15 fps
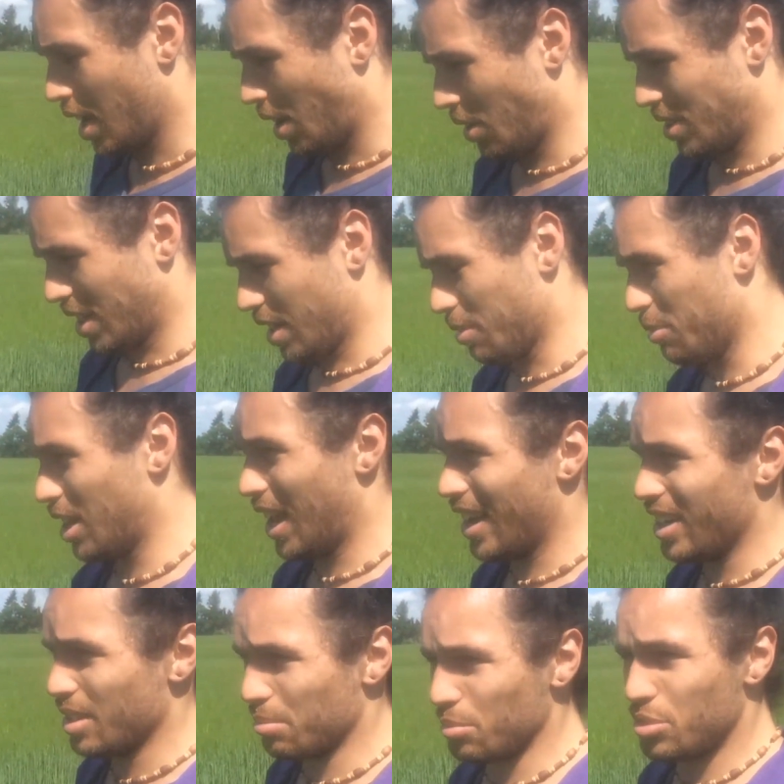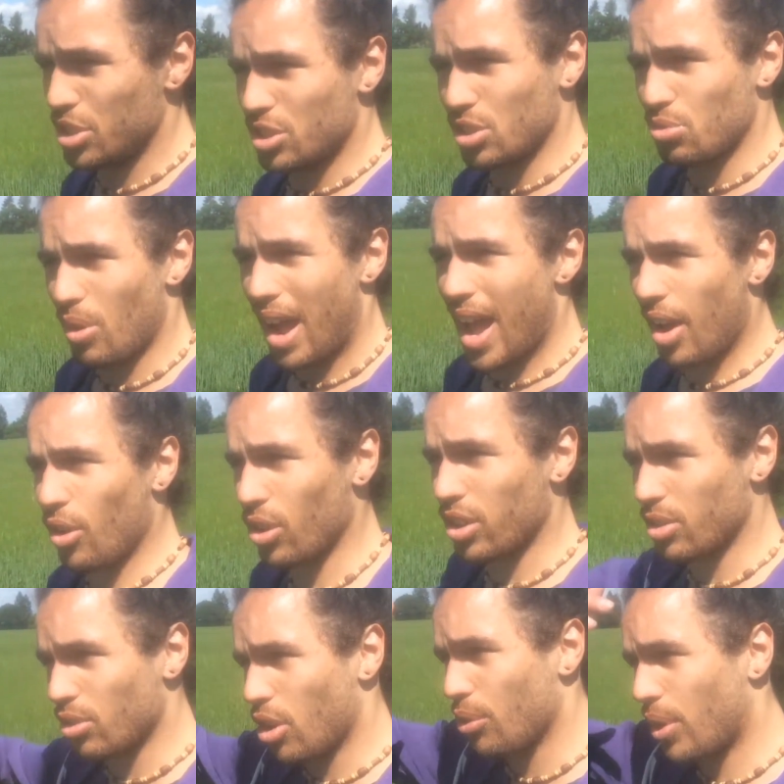It was at the Millennium Square, or
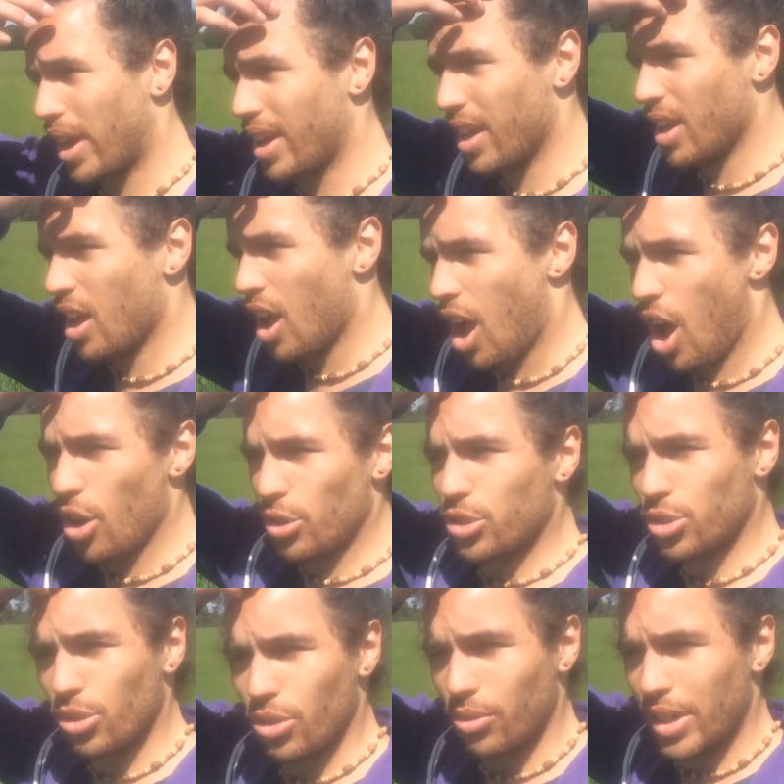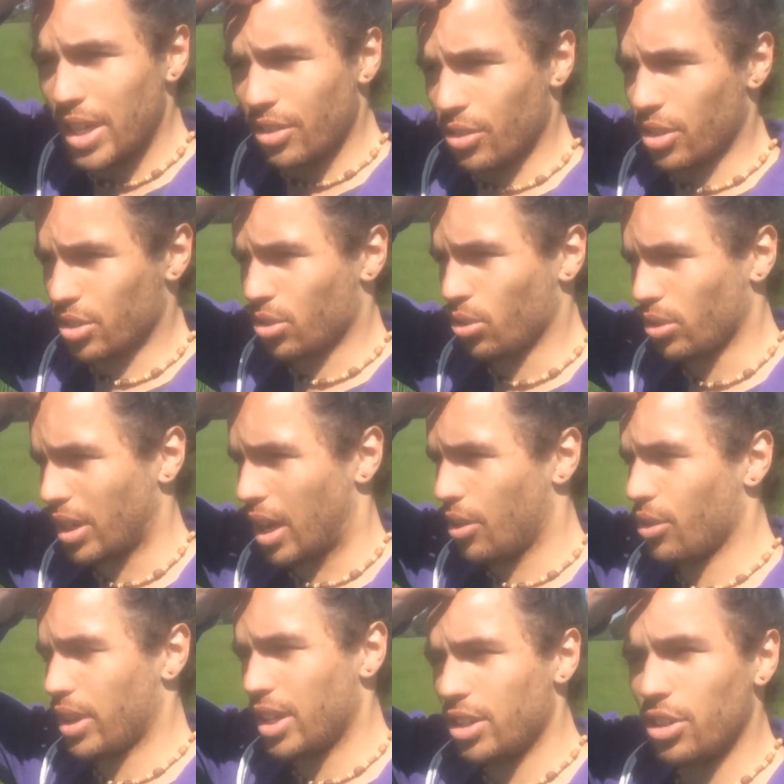no wait, O2 Arena it's called
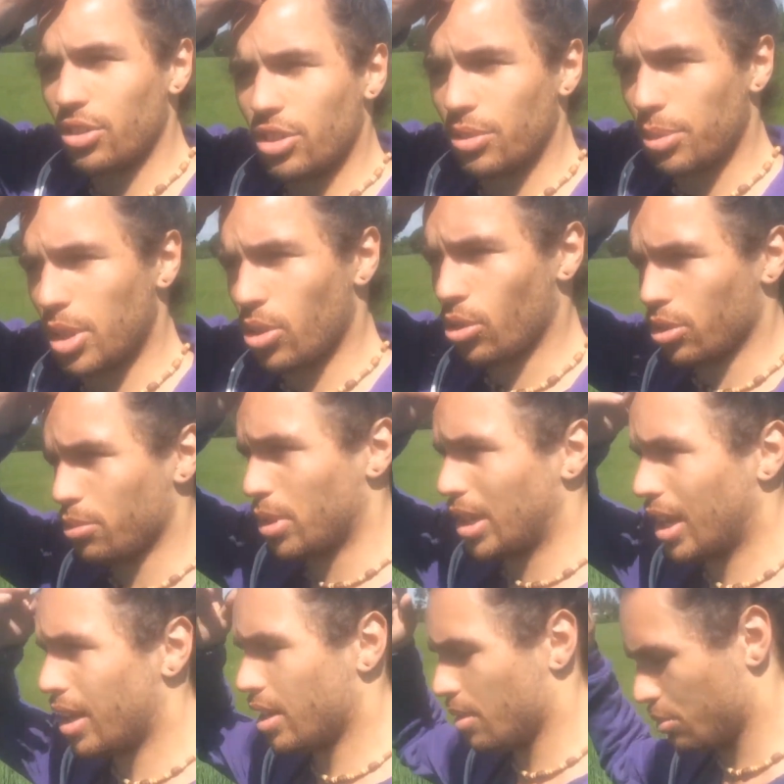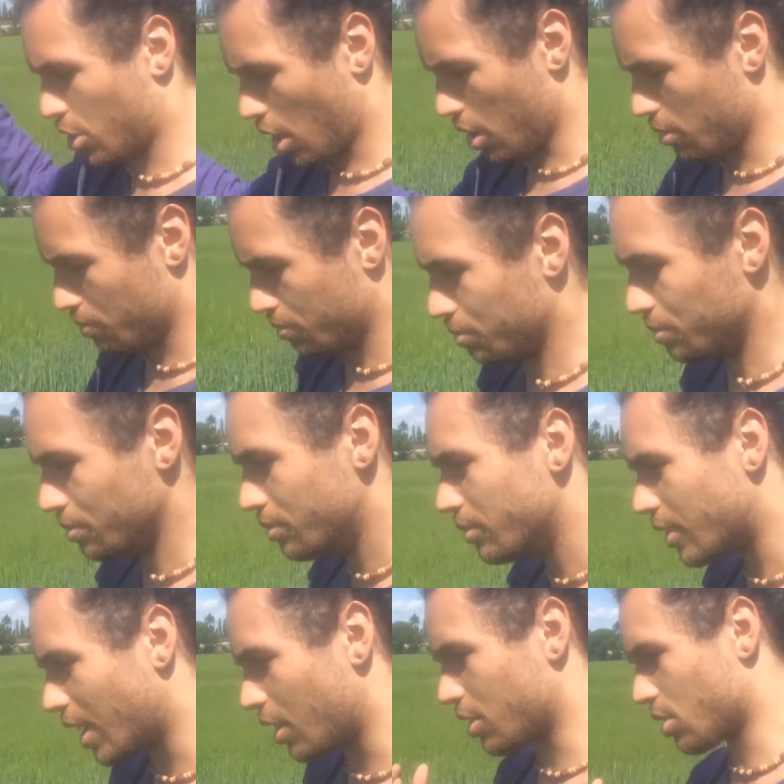now. It used to be called the Millennium Dome.
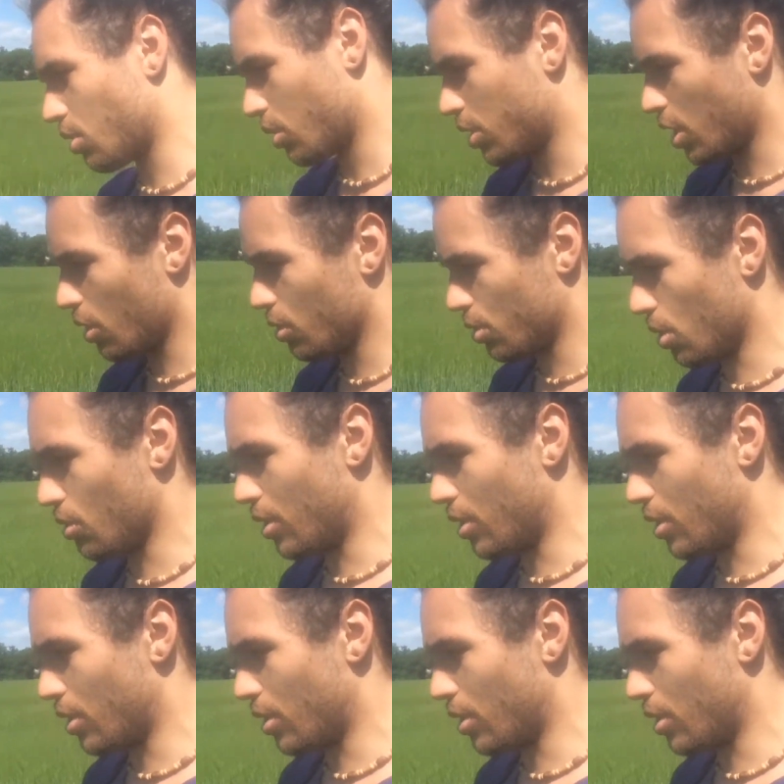Now it's called the O2